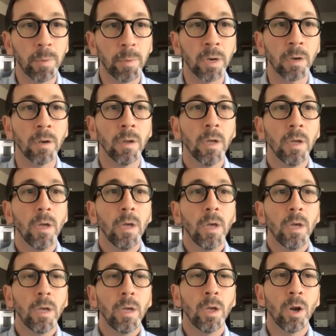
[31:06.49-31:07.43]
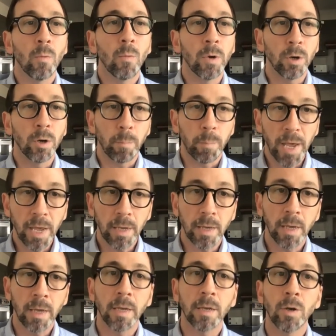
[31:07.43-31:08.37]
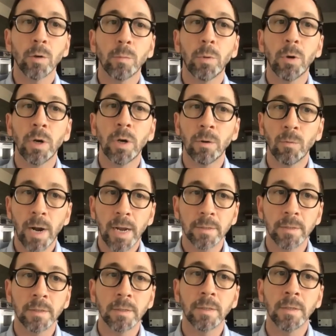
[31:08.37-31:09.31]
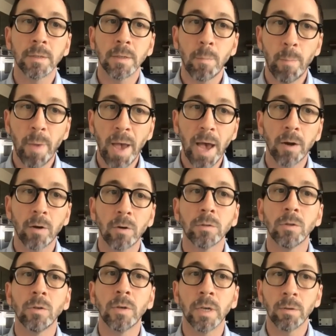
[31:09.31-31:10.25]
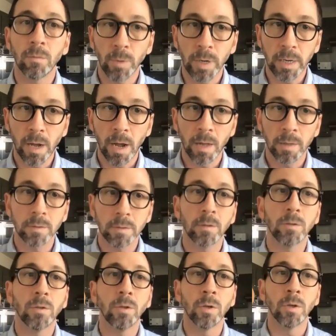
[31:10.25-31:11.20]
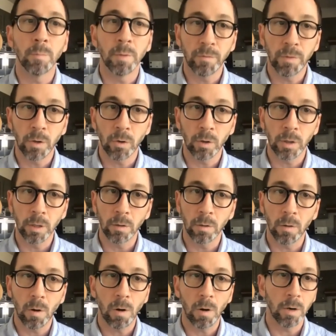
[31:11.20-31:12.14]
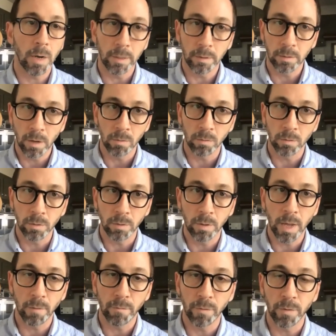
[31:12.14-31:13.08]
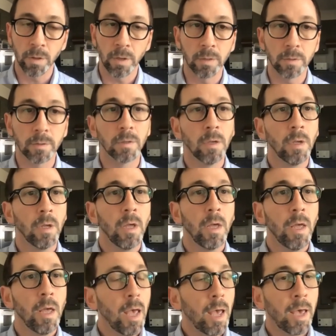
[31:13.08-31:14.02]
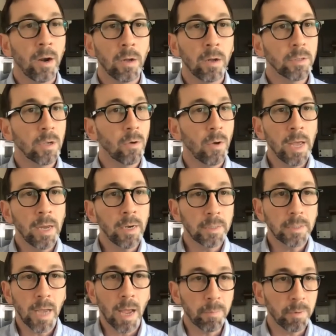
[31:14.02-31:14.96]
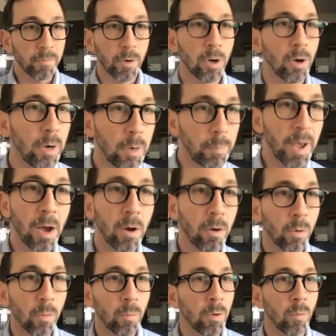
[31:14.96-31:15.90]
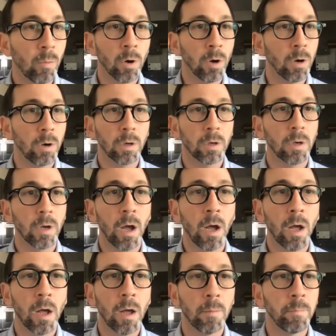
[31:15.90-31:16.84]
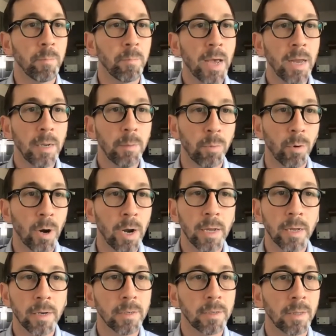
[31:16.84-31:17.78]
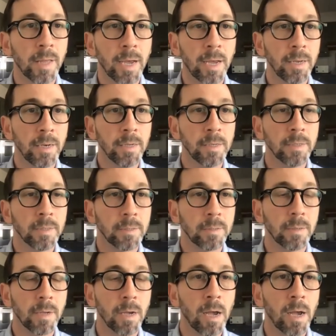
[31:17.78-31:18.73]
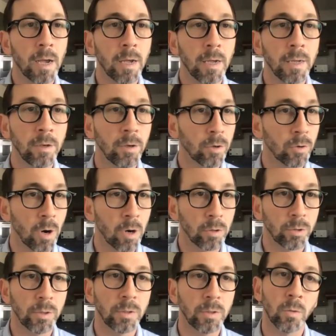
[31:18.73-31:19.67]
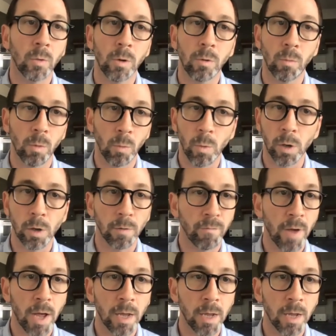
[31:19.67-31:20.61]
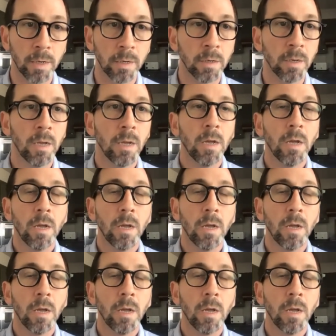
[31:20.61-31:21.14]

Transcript: And, you know, when you're baking and you're putting raisins into batters, you can reconstitute them if they're a little hard. I don't do that for this. And also, any type of curry powder will work. Um, any brand that is uh, in your grocery store will work fine.